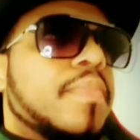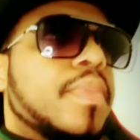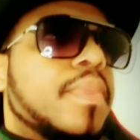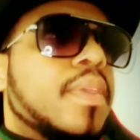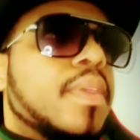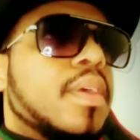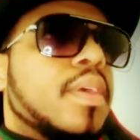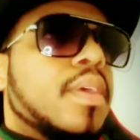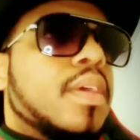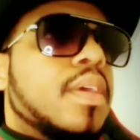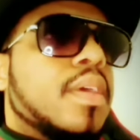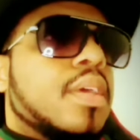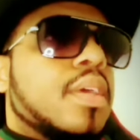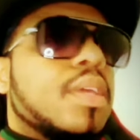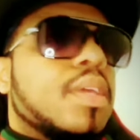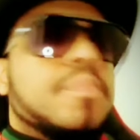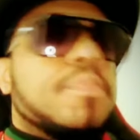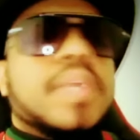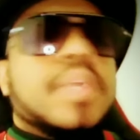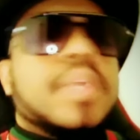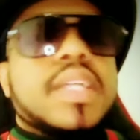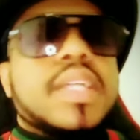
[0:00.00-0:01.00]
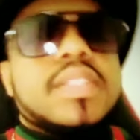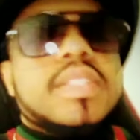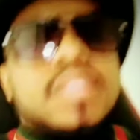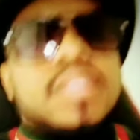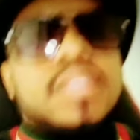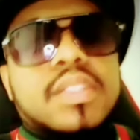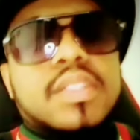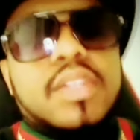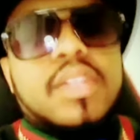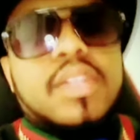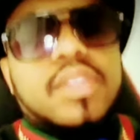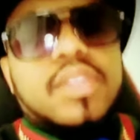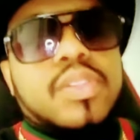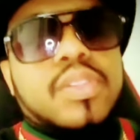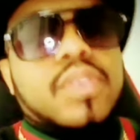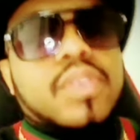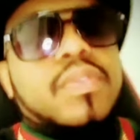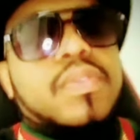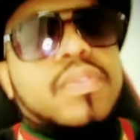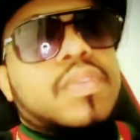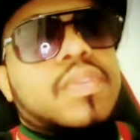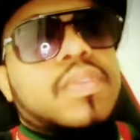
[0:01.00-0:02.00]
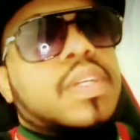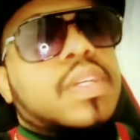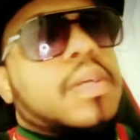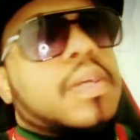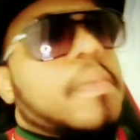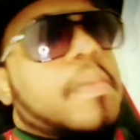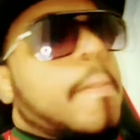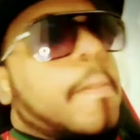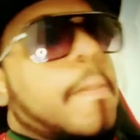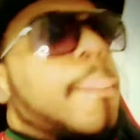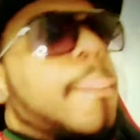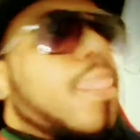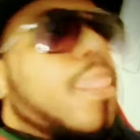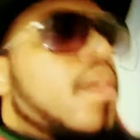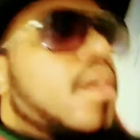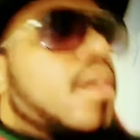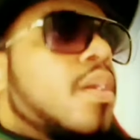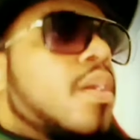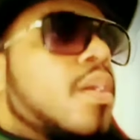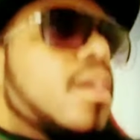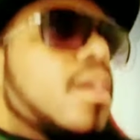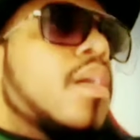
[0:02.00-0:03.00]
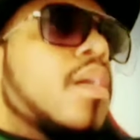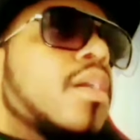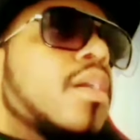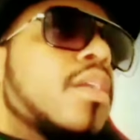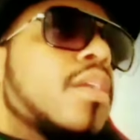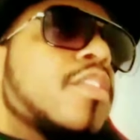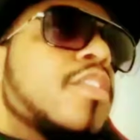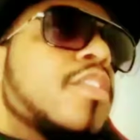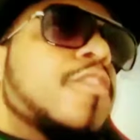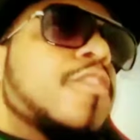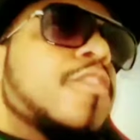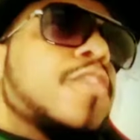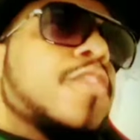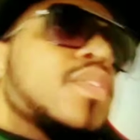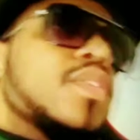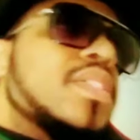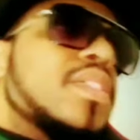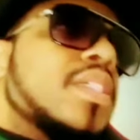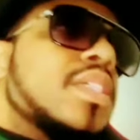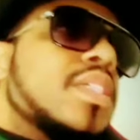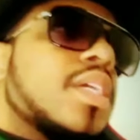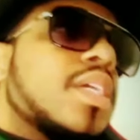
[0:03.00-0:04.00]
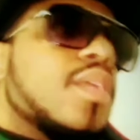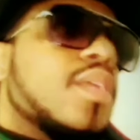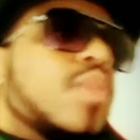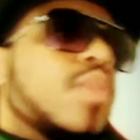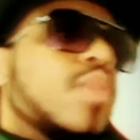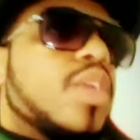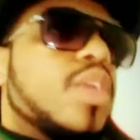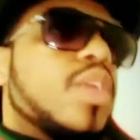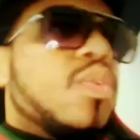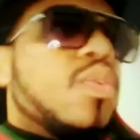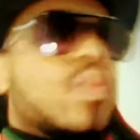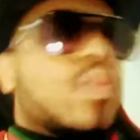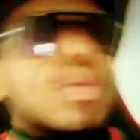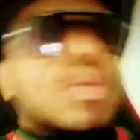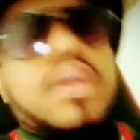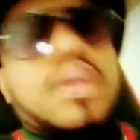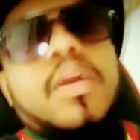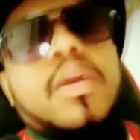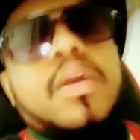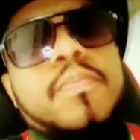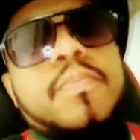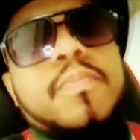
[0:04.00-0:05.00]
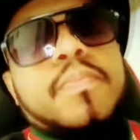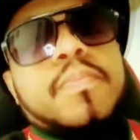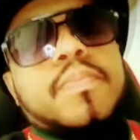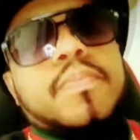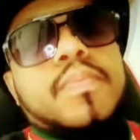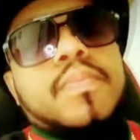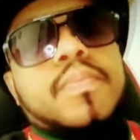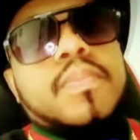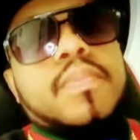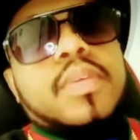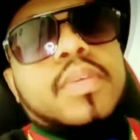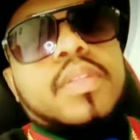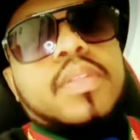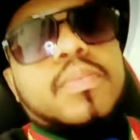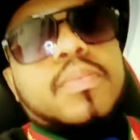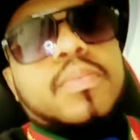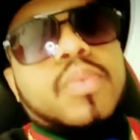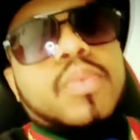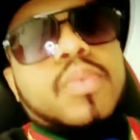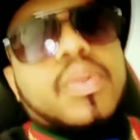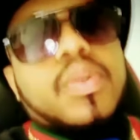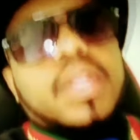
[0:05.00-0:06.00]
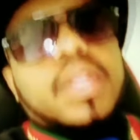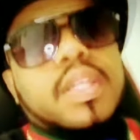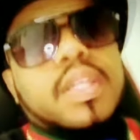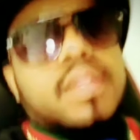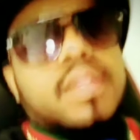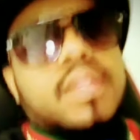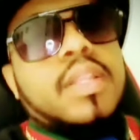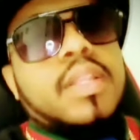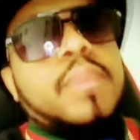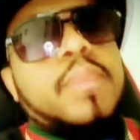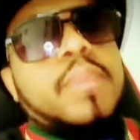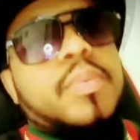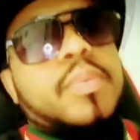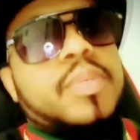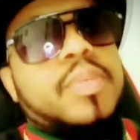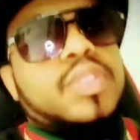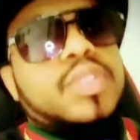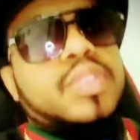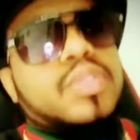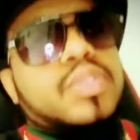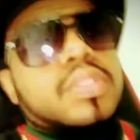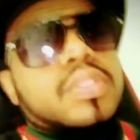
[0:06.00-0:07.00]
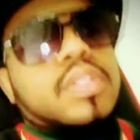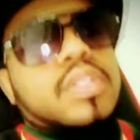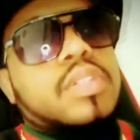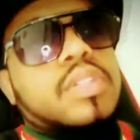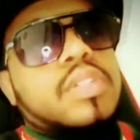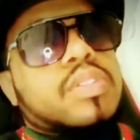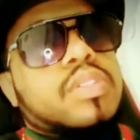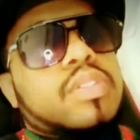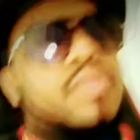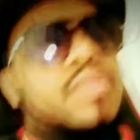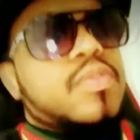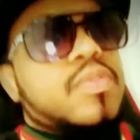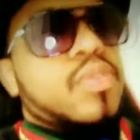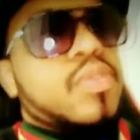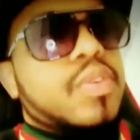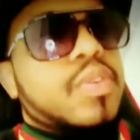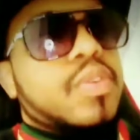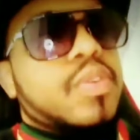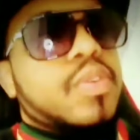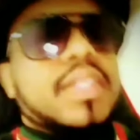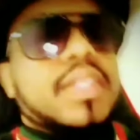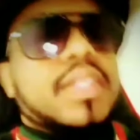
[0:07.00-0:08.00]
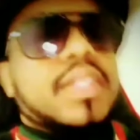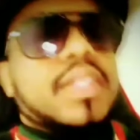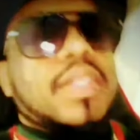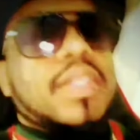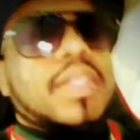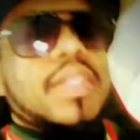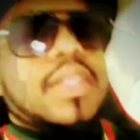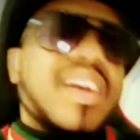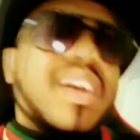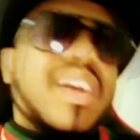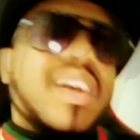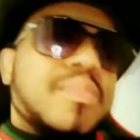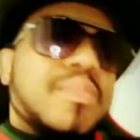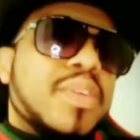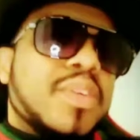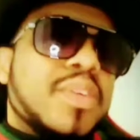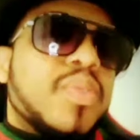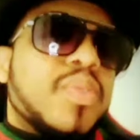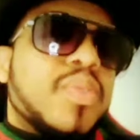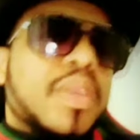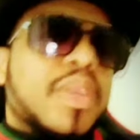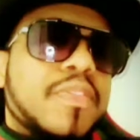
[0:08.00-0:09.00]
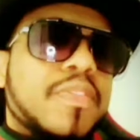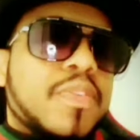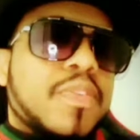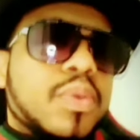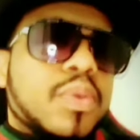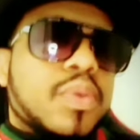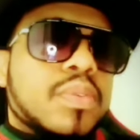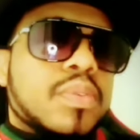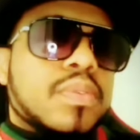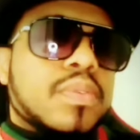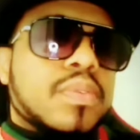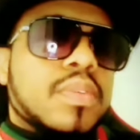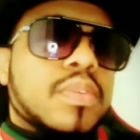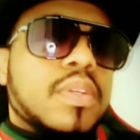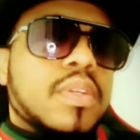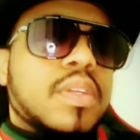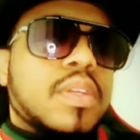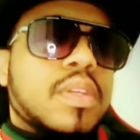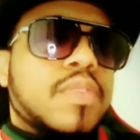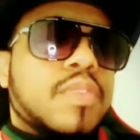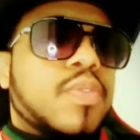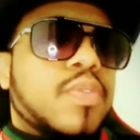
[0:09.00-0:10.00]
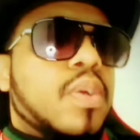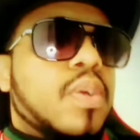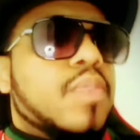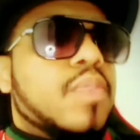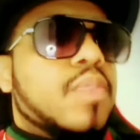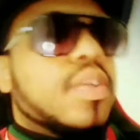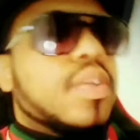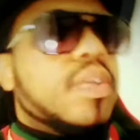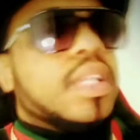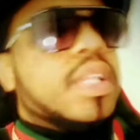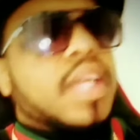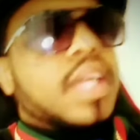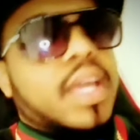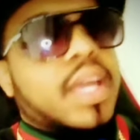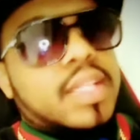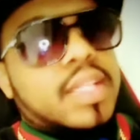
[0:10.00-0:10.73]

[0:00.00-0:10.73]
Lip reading: et précises dans notre vie. The first thing when you woke up in the morning, la première chose lorsque vous le matin, you gotta be grateful. Il faut avoir de la gratitude.